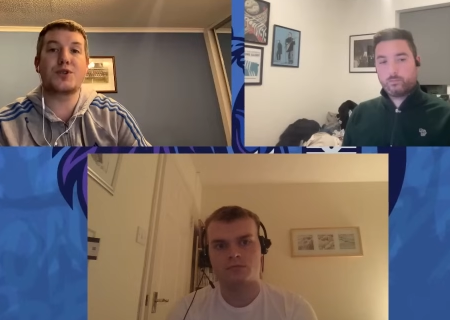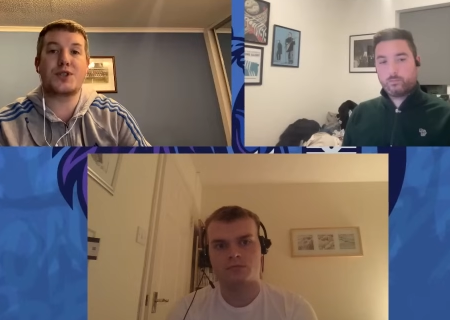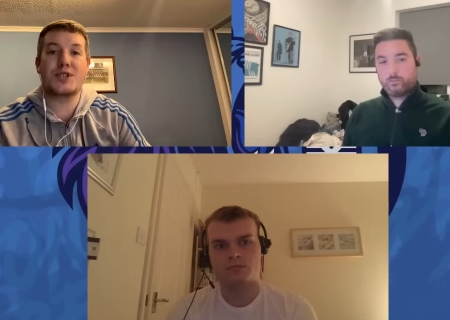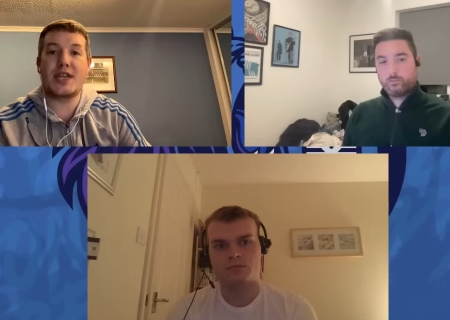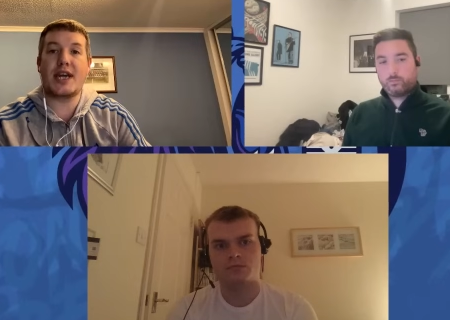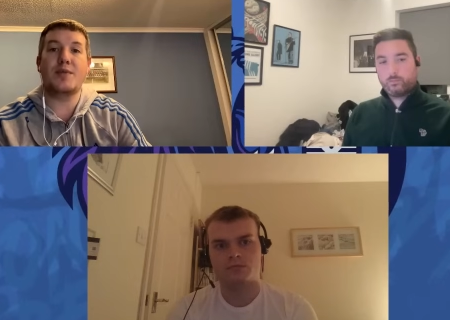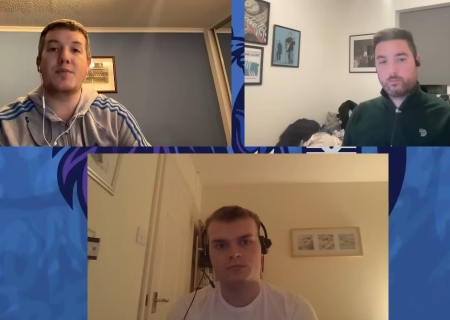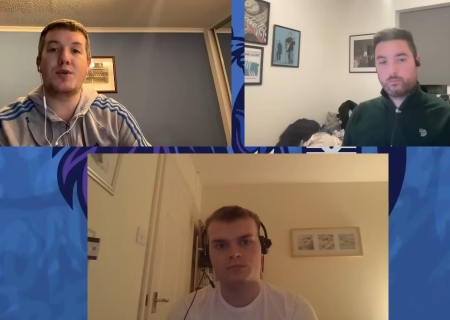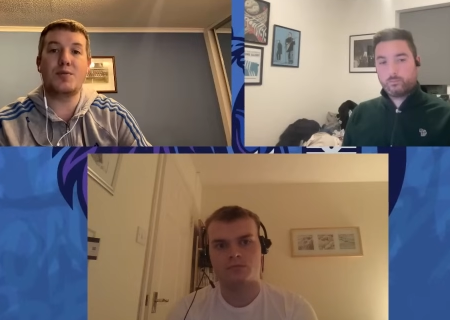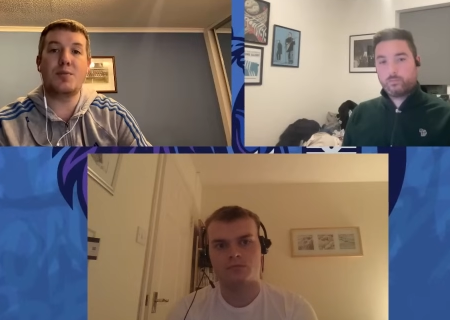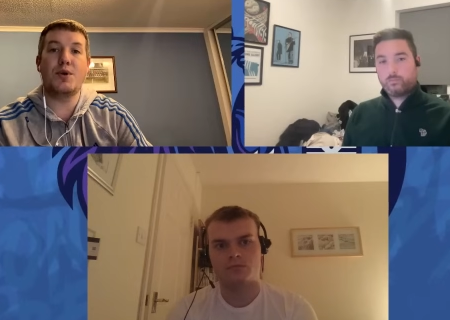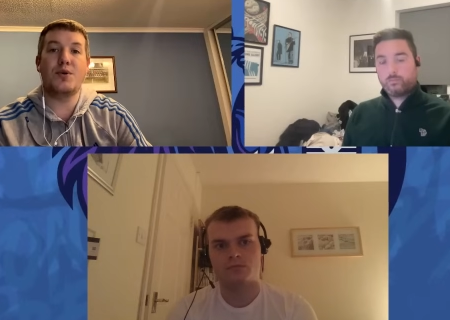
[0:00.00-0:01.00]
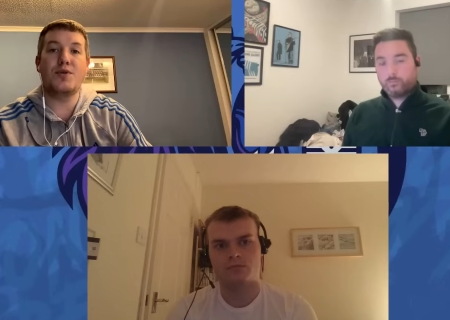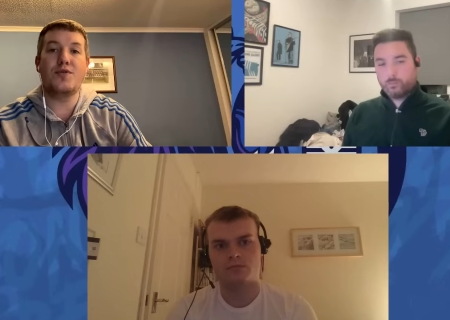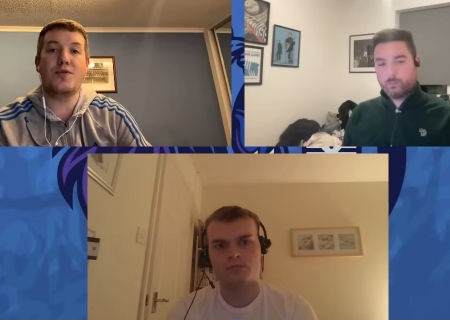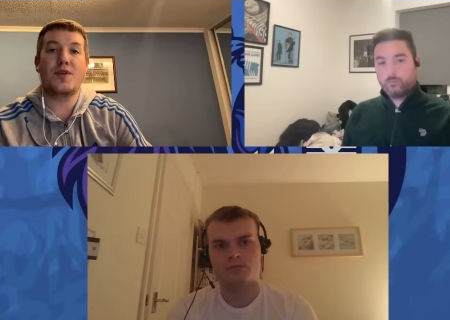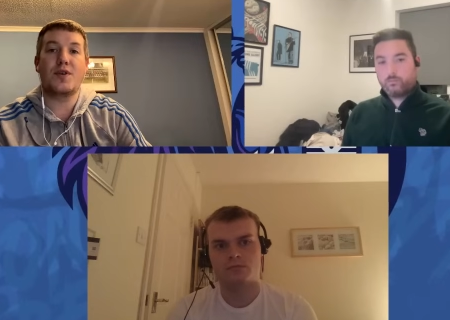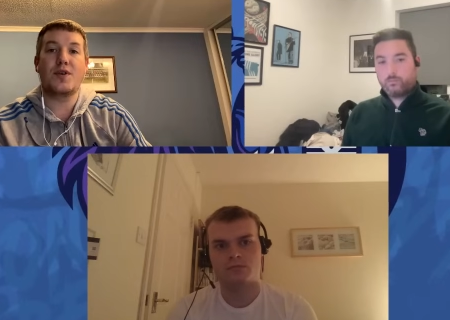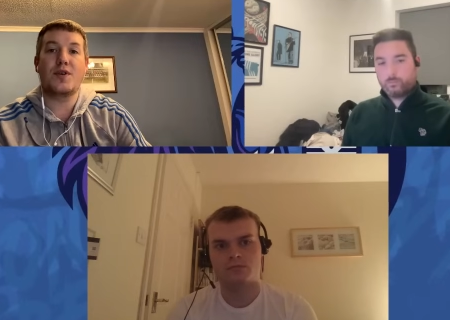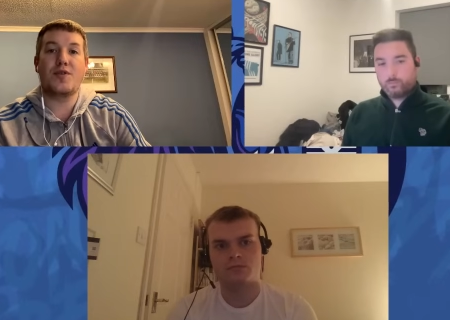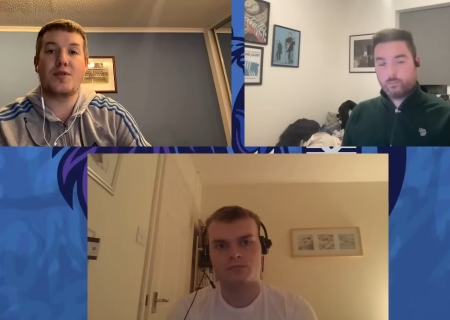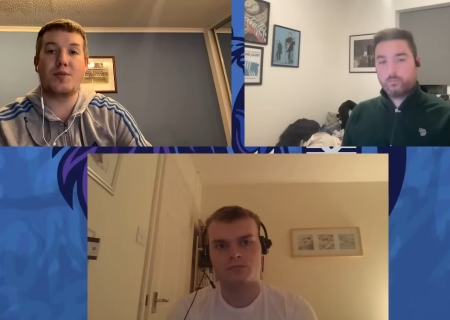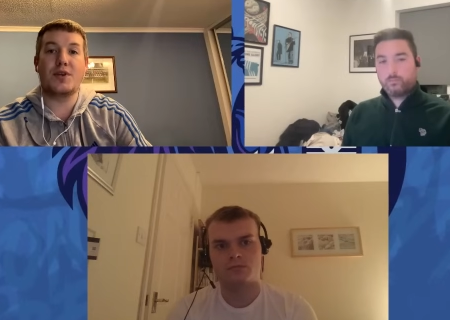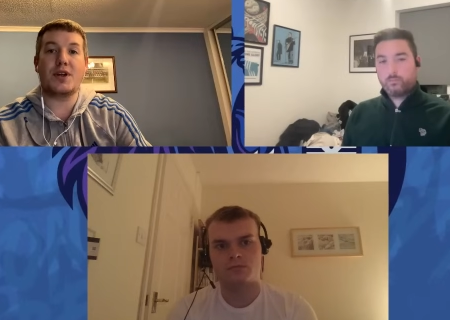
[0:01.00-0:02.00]
Speaker 1: statement move
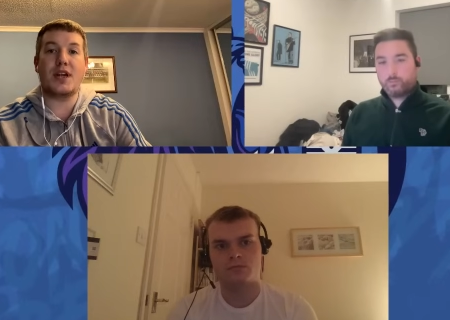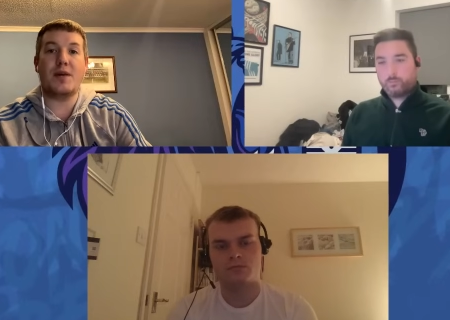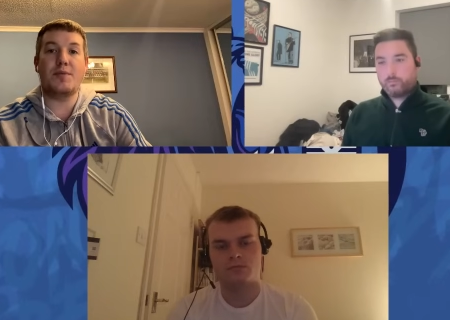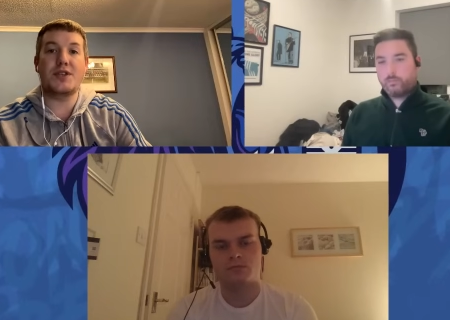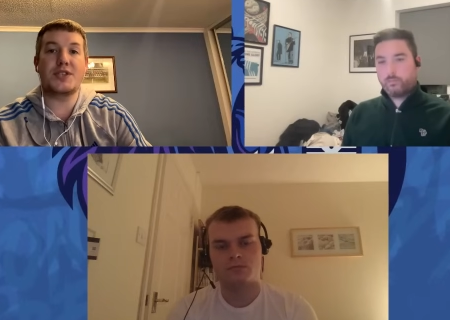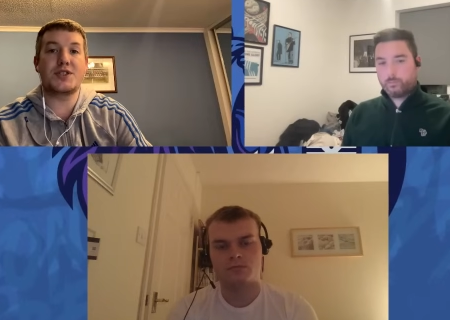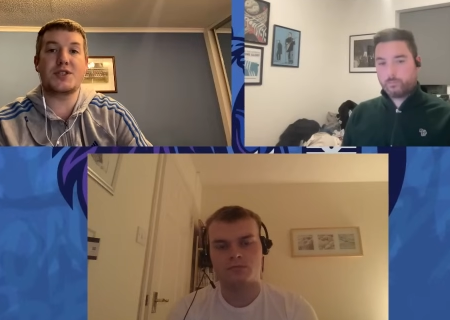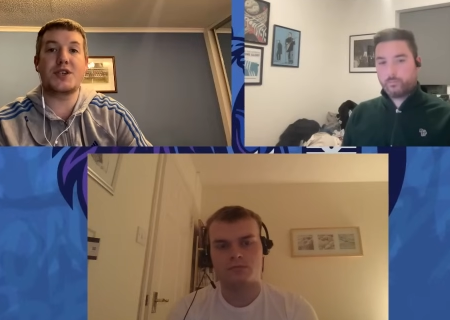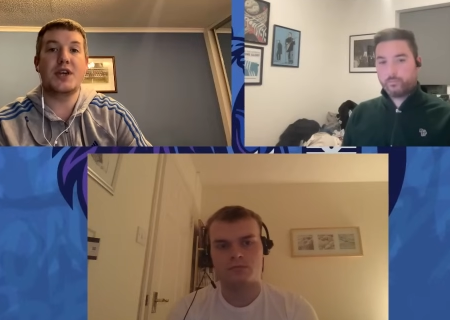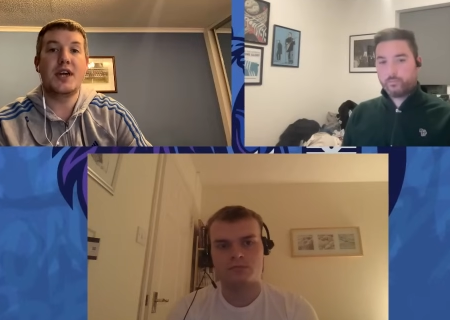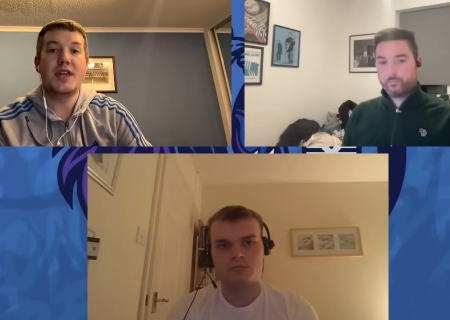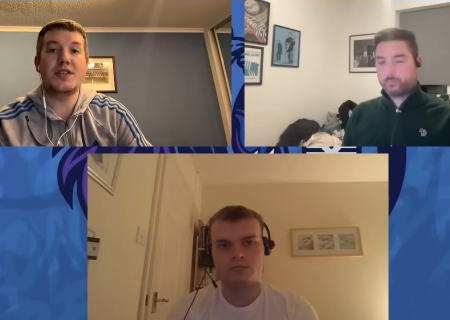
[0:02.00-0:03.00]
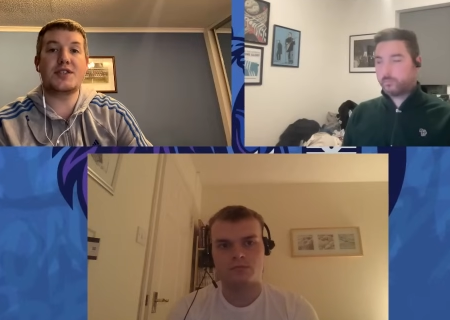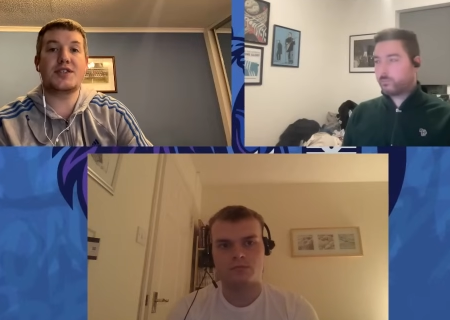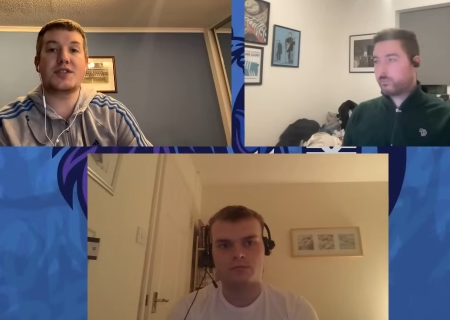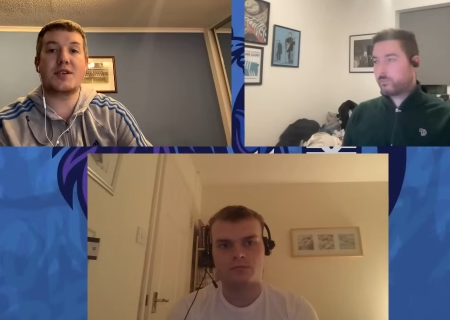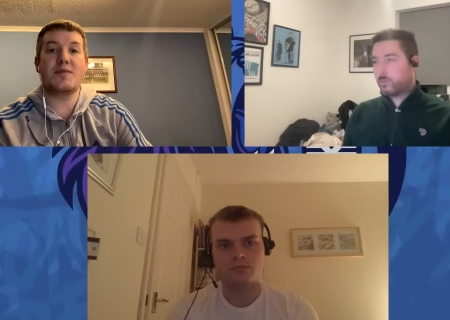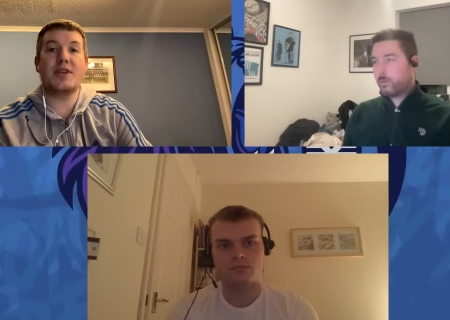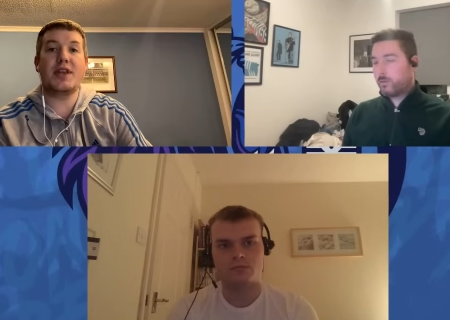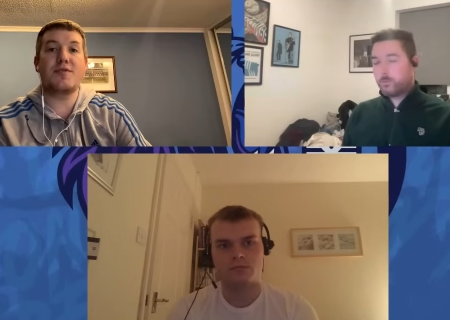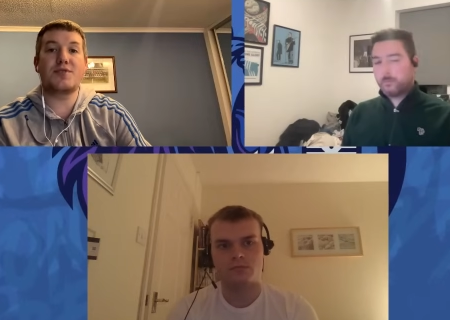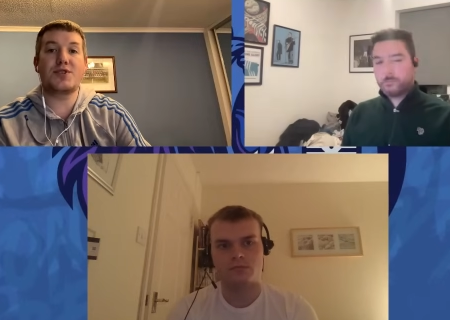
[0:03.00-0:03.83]
from the club. This isn't something they've